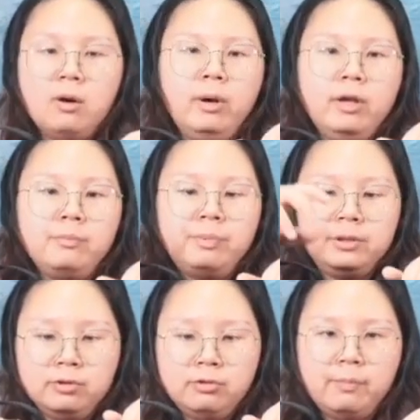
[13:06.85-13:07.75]
when you
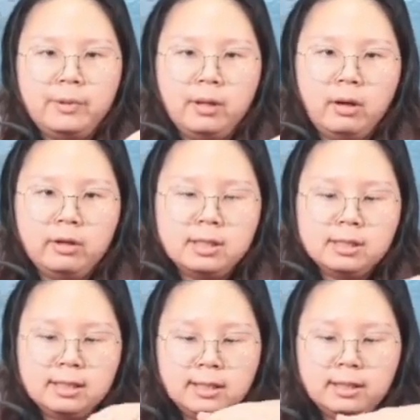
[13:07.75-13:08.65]
put your belongings
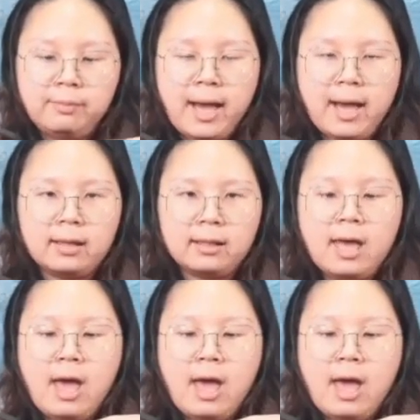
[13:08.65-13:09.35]
in the bag